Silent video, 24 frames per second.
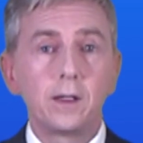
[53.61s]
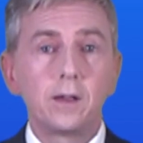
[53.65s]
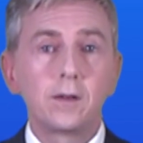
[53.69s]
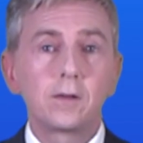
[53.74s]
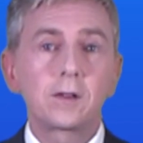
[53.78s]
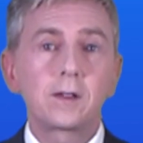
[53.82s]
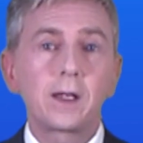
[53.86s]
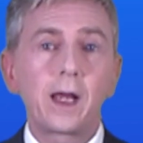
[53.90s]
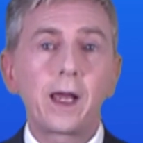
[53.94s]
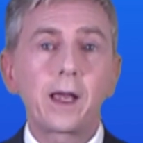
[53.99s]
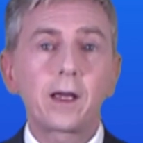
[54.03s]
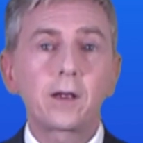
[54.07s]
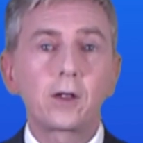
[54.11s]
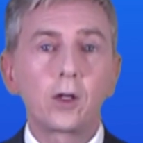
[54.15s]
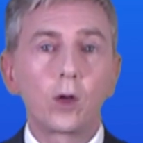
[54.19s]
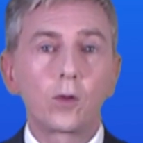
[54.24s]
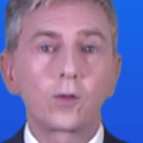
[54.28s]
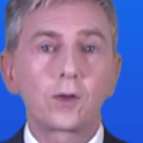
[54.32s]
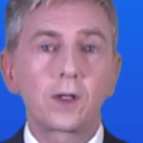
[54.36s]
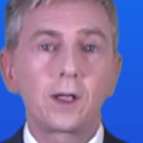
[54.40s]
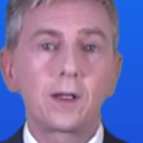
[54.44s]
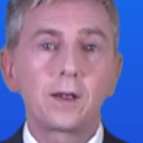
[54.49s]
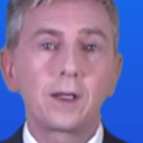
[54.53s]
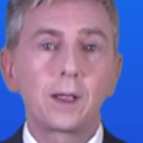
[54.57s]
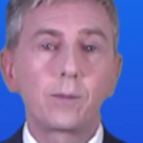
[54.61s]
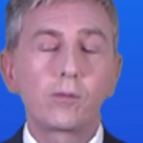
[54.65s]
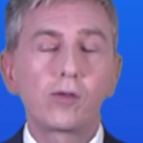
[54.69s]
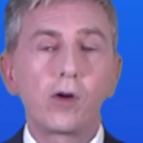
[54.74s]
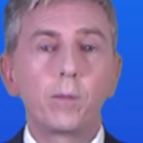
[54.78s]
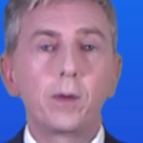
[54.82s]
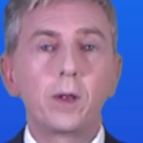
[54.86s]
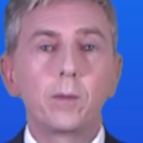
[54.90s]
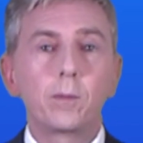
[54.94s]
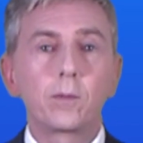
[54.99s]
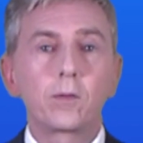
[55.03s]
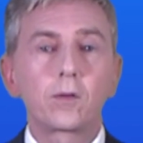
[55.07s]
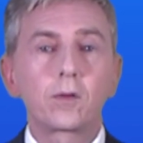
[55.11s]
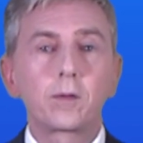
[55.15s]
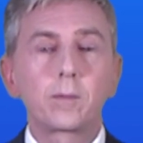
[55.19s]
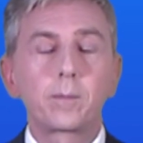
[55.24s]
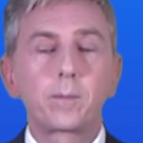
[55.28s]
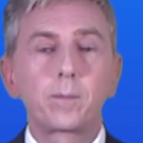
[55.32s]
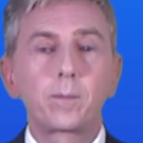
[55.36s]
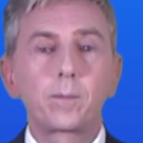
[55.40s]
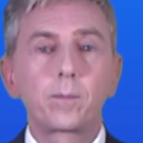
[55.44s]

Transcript: to diagnose kidney problems.